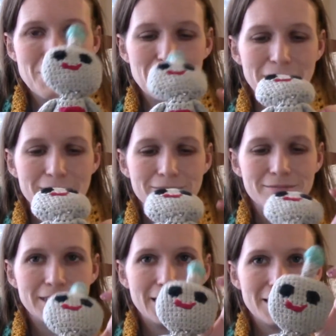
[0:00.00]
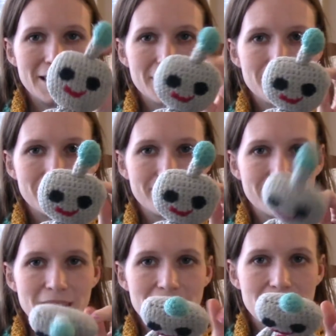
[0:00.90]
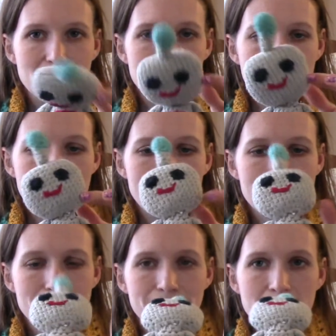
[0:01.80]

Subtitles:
but yeah, he's seen better days.